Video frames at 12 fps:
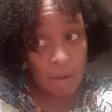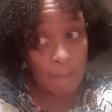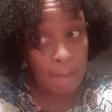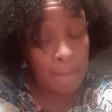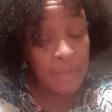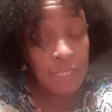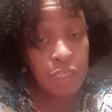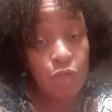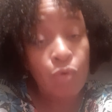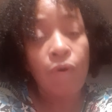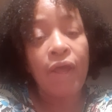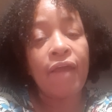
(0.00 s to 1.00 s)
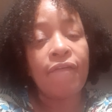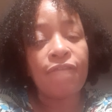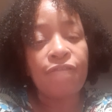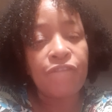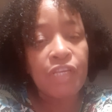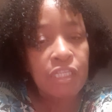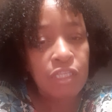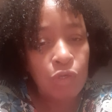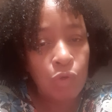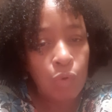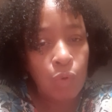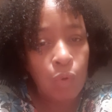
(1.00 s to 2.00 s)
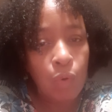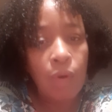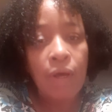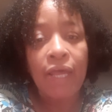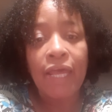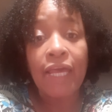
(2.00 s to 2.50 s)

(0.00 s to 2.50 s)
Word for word: mental and physical